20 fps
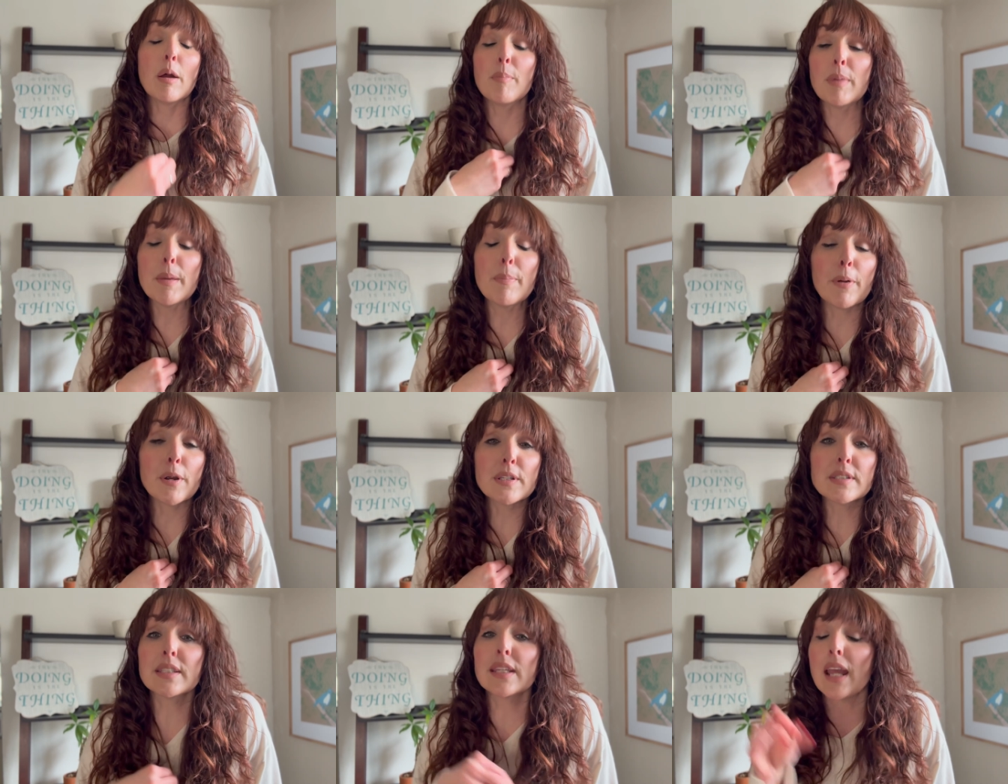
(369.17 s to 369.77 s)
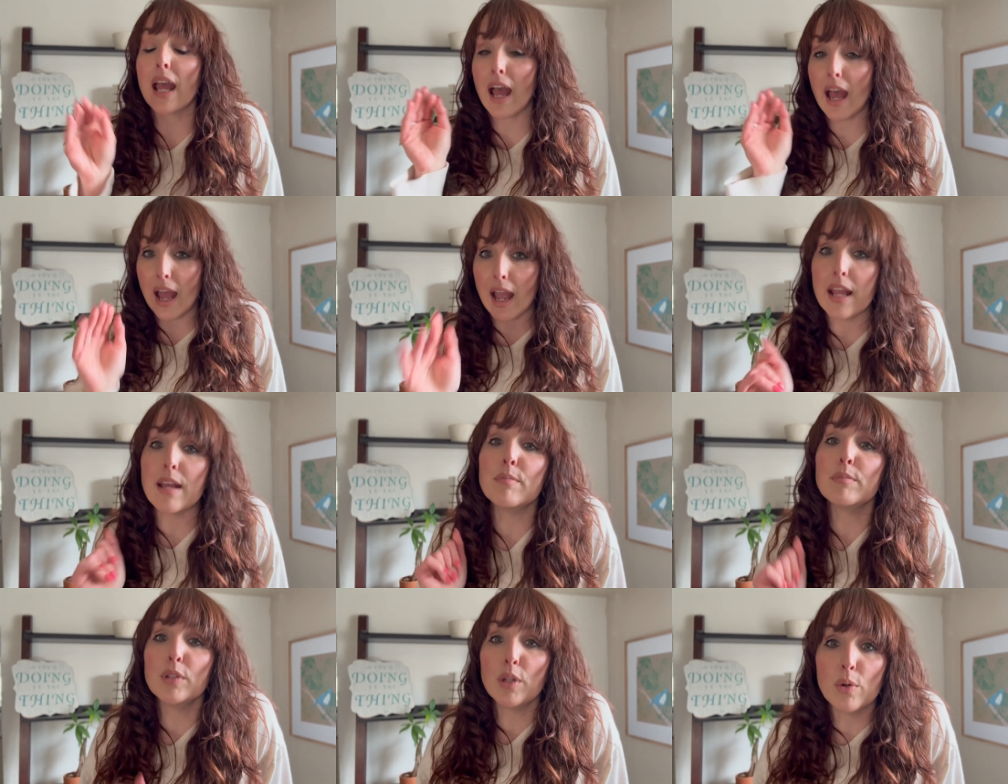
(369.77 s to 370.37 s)
me personally, I
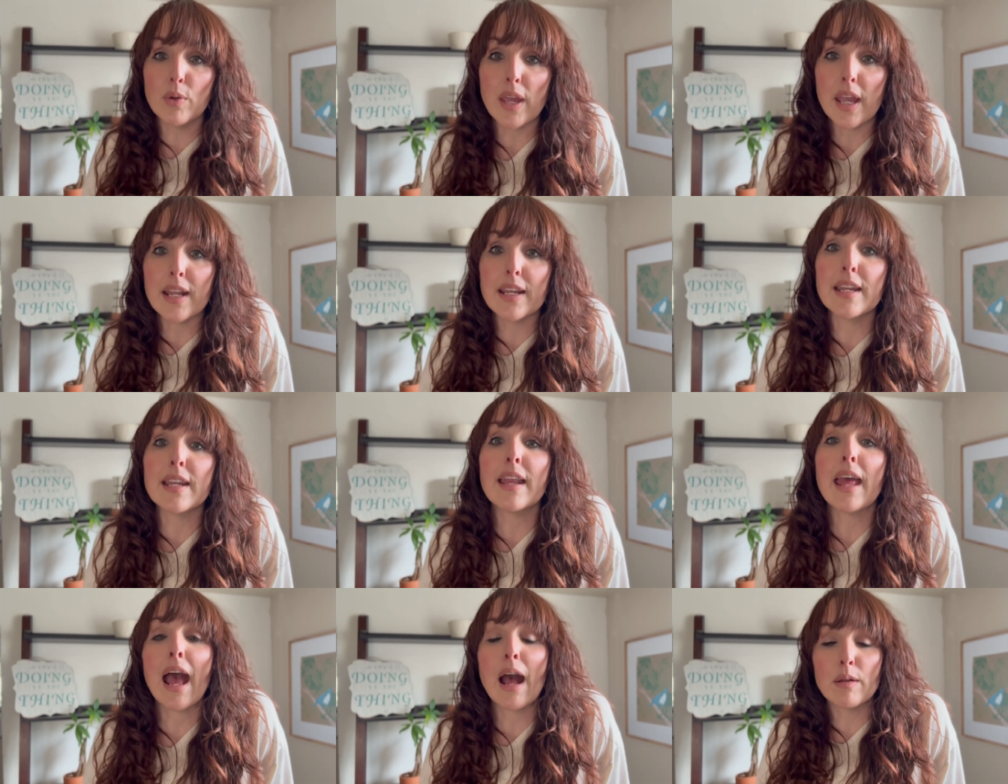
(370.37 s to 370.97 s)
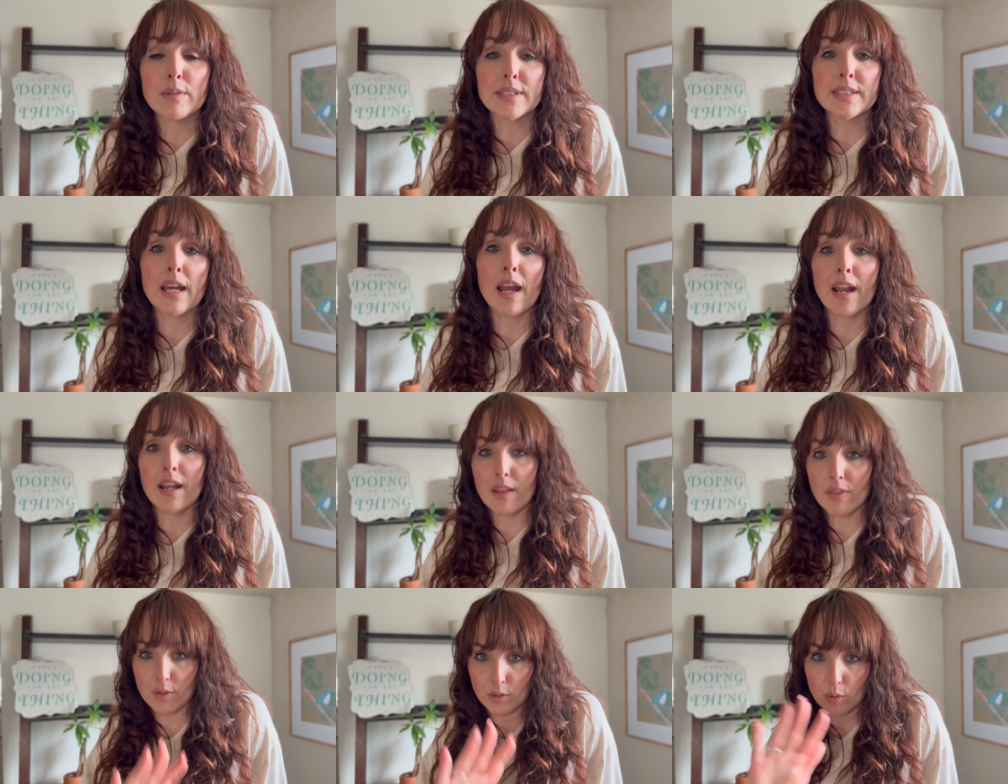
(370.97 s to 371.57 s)
am located
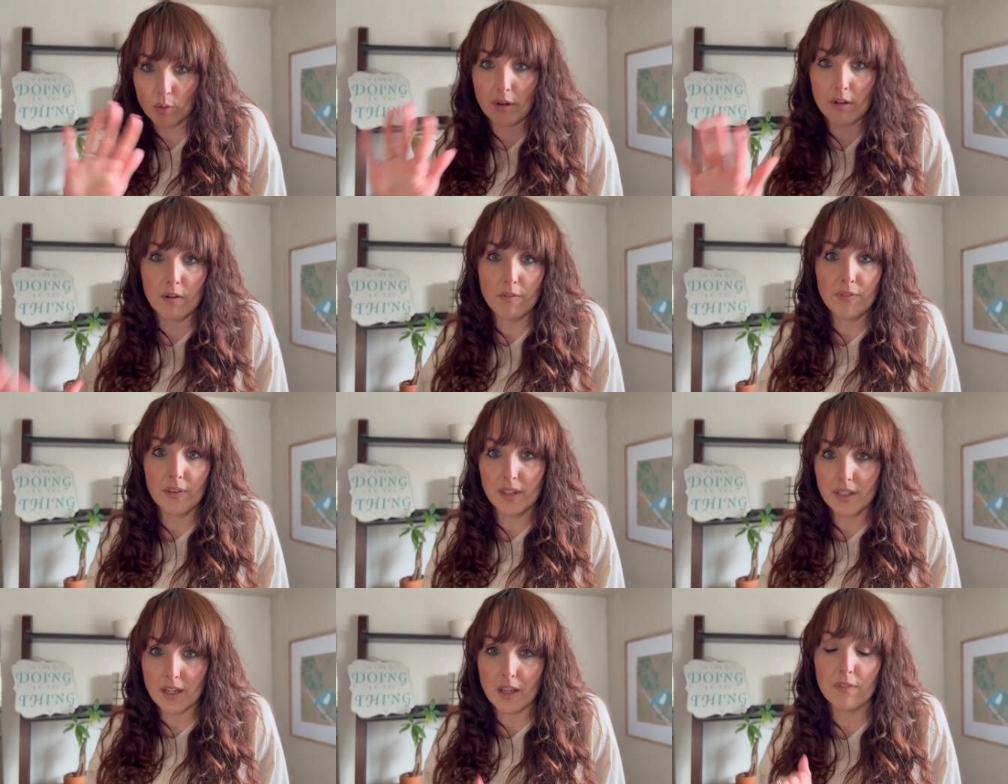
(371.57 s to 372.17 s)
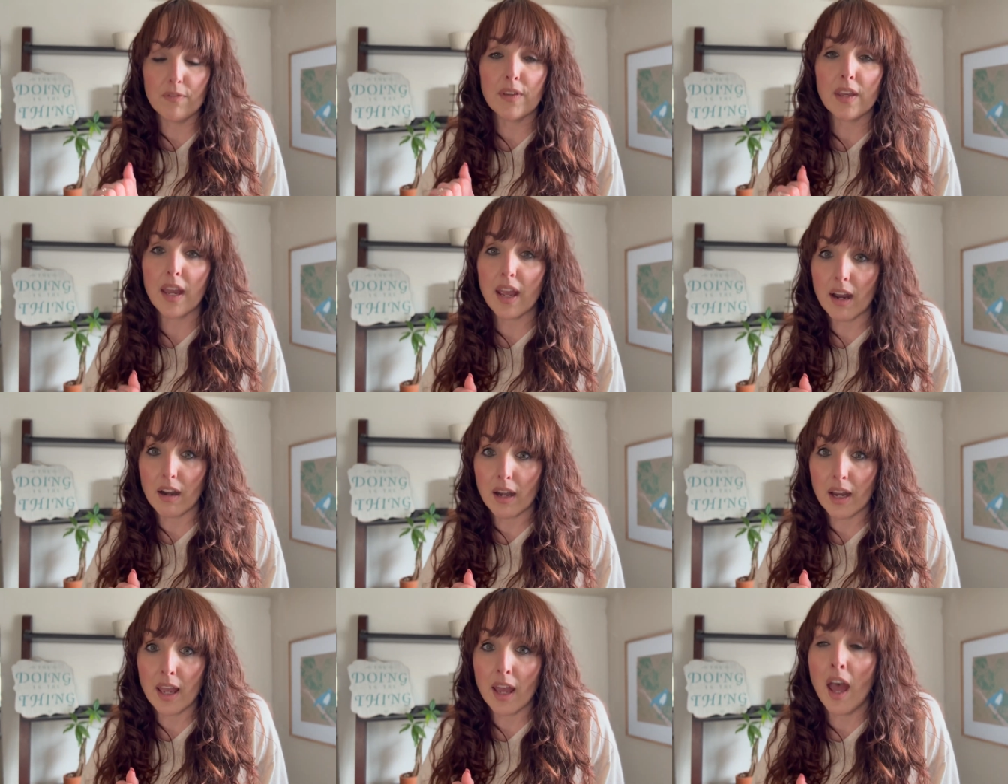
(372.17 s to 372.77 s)
outside the greater Philadelphia
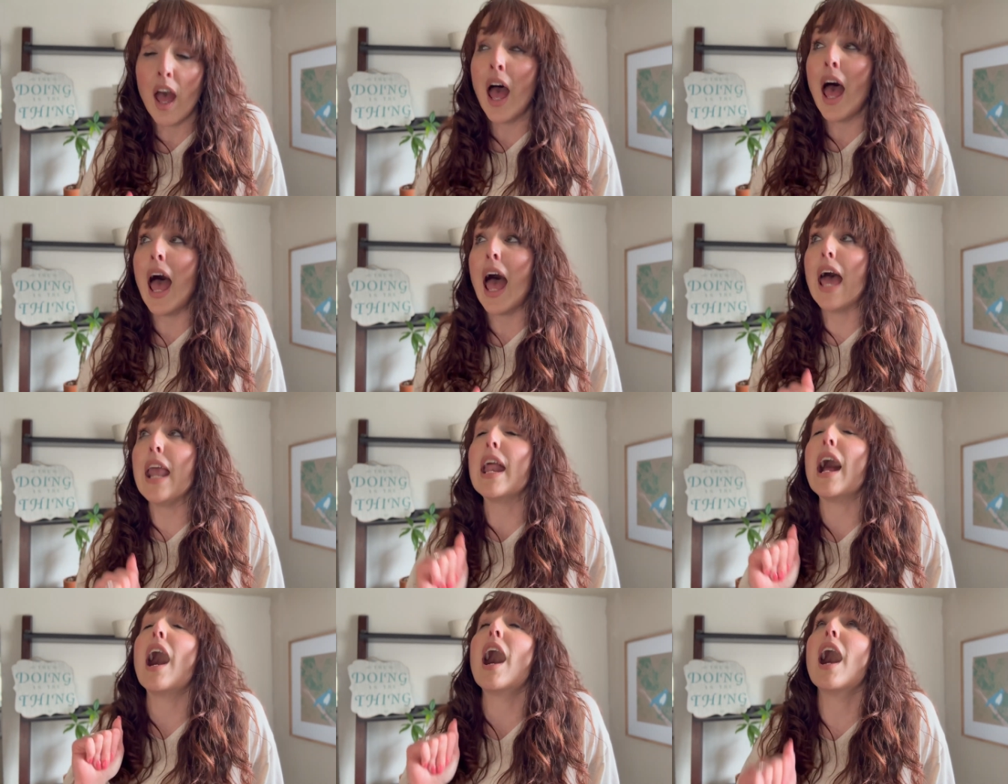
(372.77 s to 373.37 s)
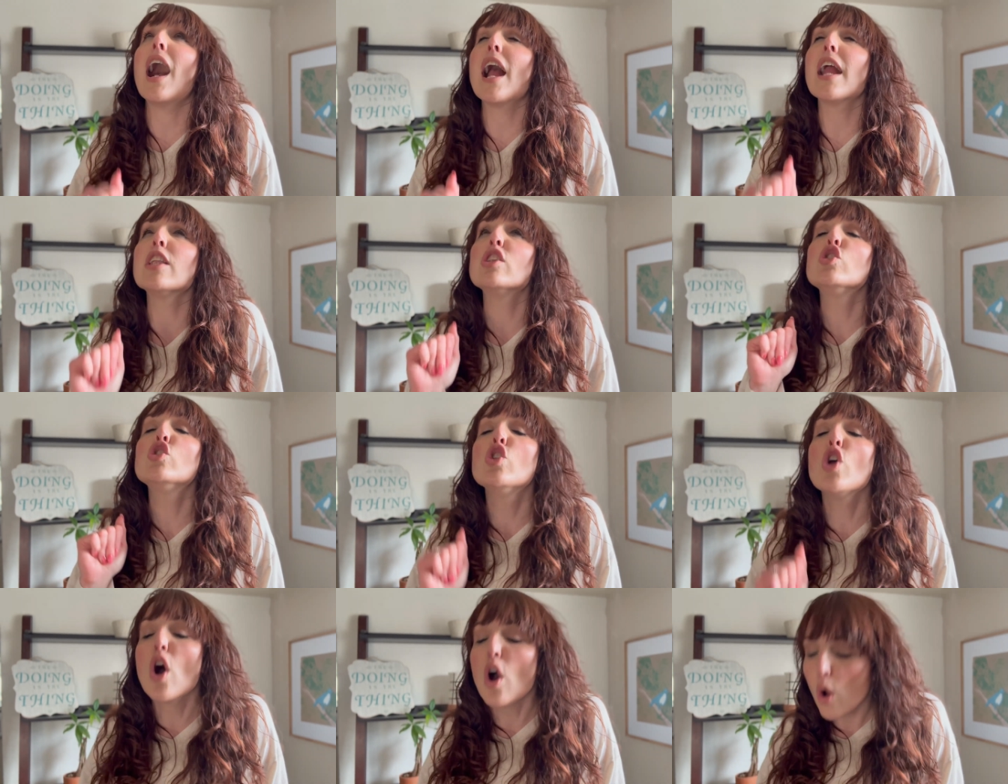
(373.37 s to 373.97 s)
area, and I
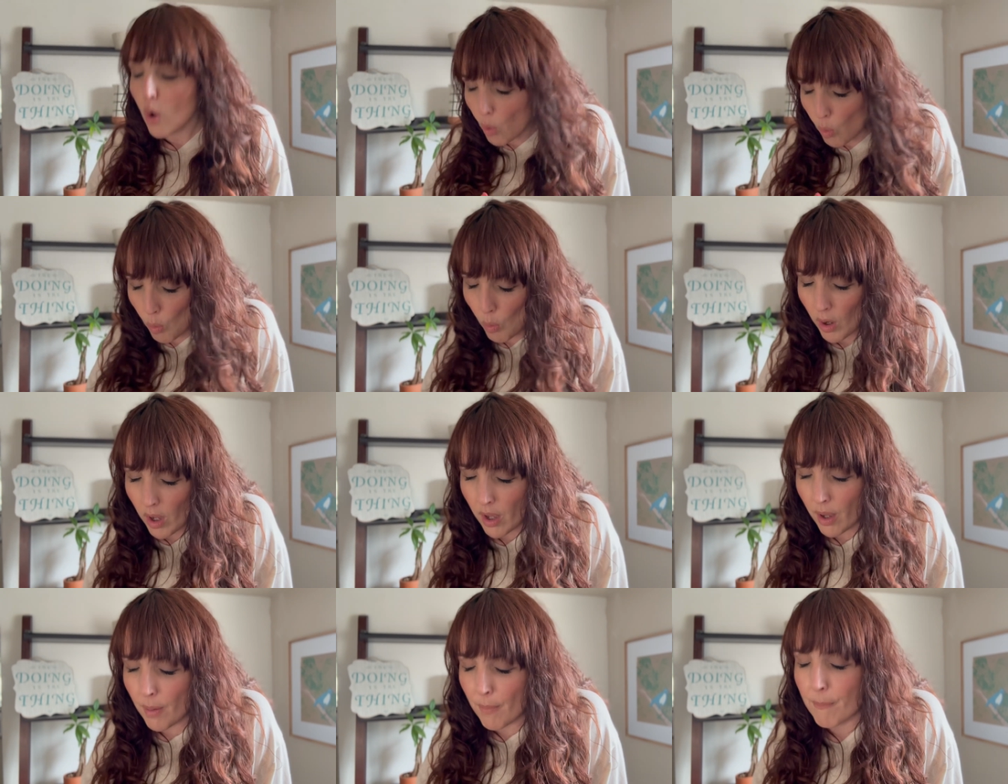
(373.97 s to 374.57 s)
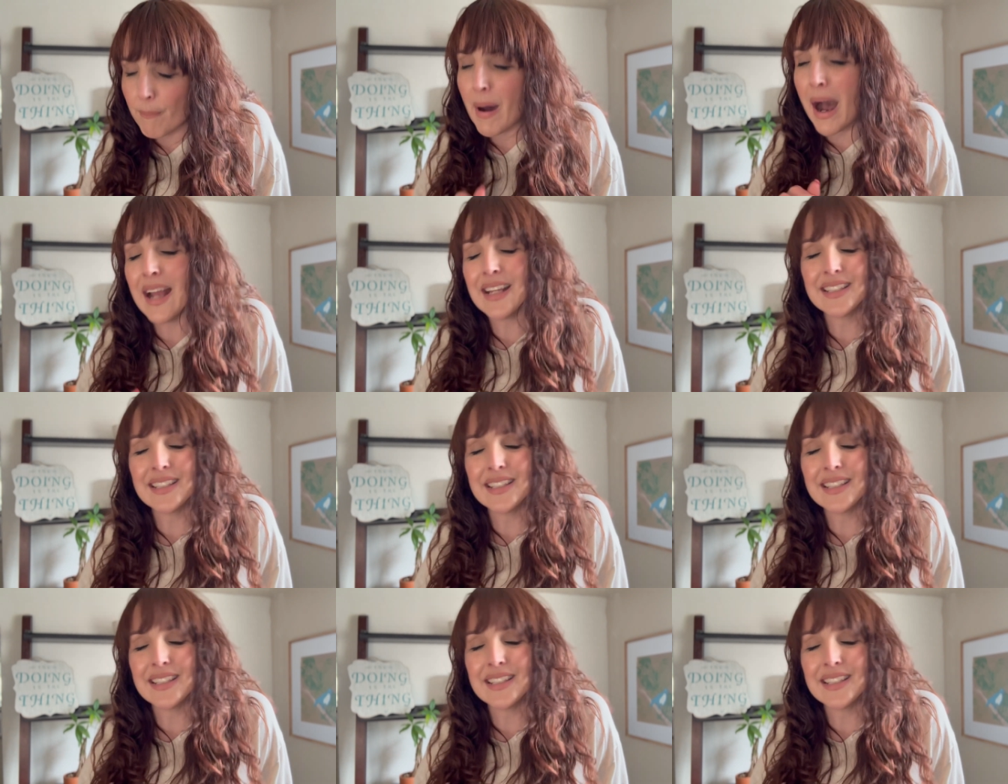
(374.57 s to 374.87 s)
know my